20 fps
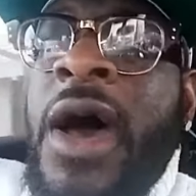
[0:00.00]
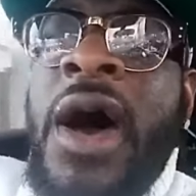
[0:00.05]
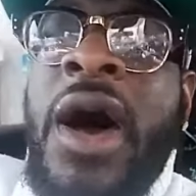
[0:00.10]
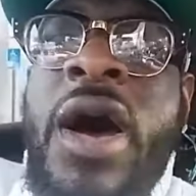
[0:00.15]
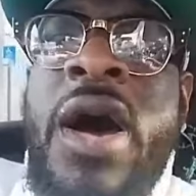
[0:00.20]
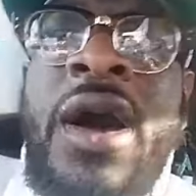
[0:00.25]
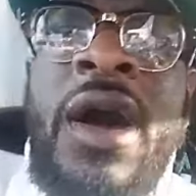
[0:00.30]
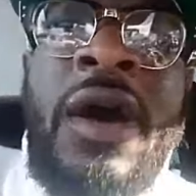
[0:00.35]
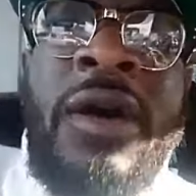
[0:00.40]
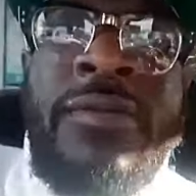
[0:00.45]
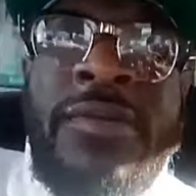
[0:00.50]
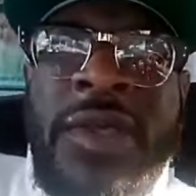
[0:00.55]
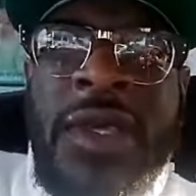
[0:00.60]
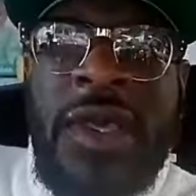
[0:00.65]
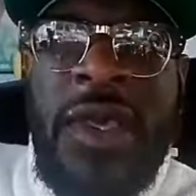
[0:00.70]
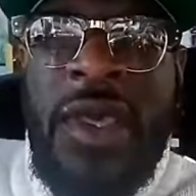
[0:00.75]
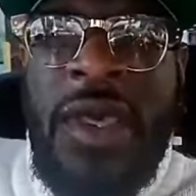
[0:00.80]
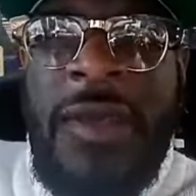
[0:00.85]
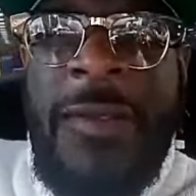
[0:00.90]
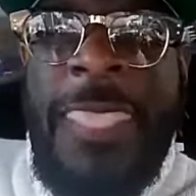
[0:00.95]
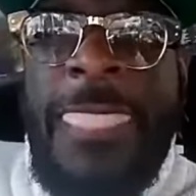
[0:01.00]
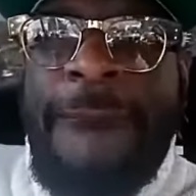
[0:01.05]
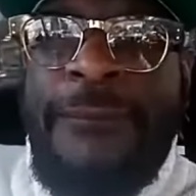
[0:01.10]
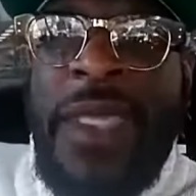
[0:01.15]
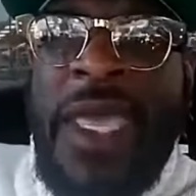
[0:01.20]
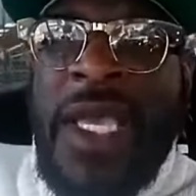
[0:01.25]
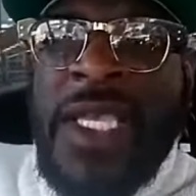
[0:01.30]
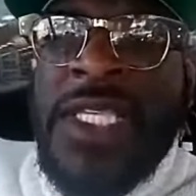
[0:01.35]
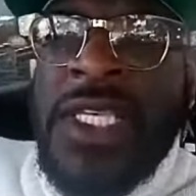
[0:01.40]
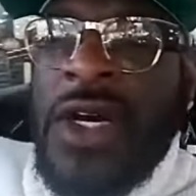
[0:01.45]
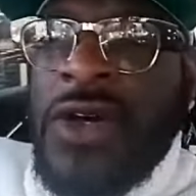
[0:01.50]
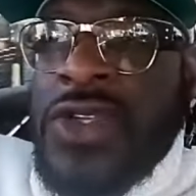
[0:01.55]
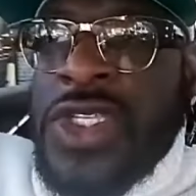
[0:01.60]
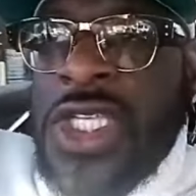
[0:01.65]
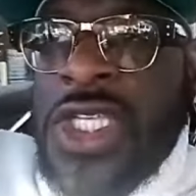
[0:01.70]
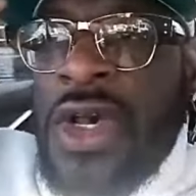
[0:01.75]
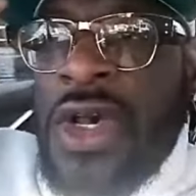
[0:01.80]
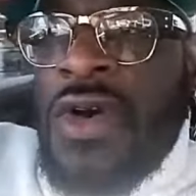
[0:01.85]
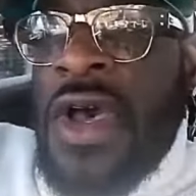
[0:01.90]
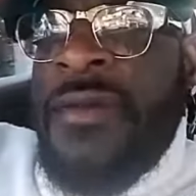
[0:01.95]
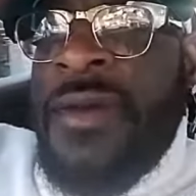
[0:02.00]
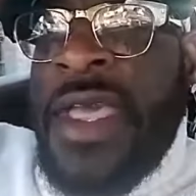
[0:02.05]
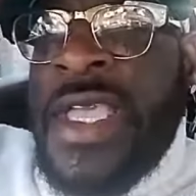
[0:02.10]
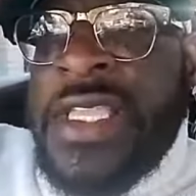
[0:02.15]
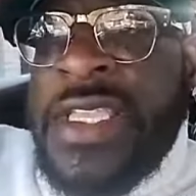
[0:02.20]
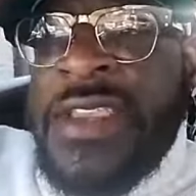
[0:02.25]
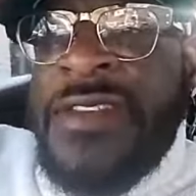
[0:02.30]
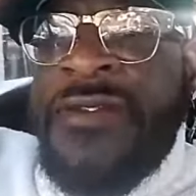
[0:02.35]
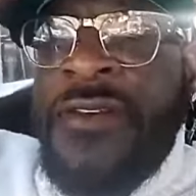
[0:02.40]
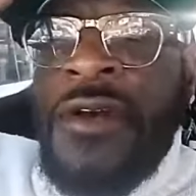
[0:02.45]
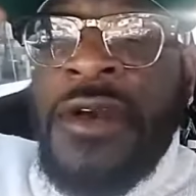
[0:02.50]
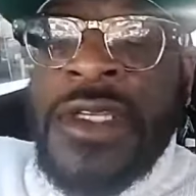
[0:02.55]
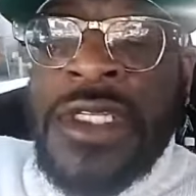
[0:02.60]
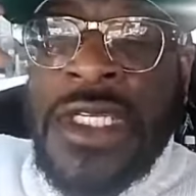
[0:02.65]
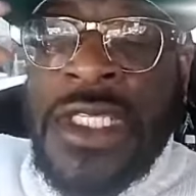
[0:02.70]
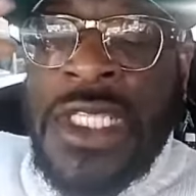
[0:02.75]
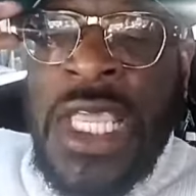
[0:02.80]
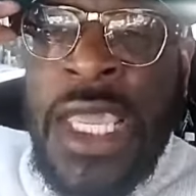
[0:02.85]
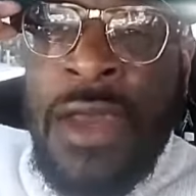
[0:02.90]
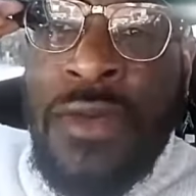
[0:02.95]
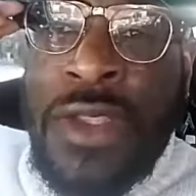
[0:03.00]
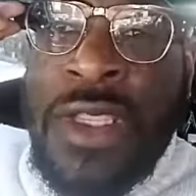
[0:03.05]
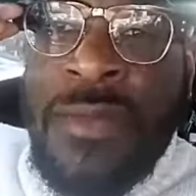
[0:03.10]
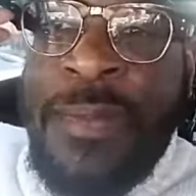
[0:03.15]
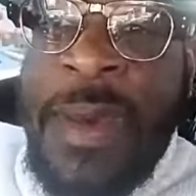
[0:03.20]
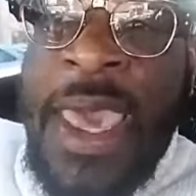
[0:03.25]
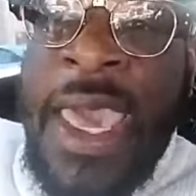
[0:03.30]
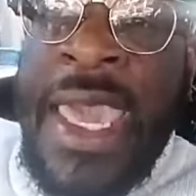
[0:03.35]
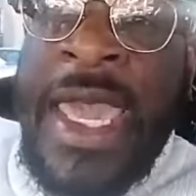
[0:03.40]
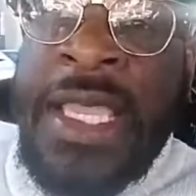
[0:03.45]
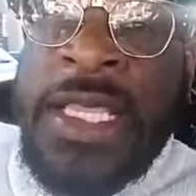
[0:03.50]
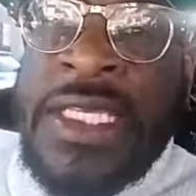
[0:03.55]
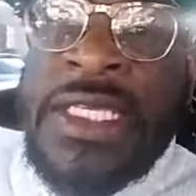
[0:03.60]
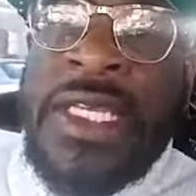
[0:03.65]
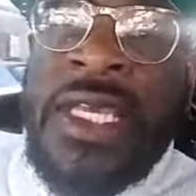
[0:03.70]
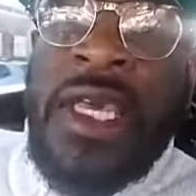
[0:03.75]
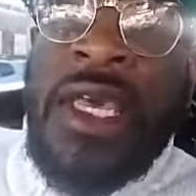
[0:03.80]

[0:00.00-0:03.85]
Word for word: Um, yeah. So, so uh, as, as far as the thing with the page,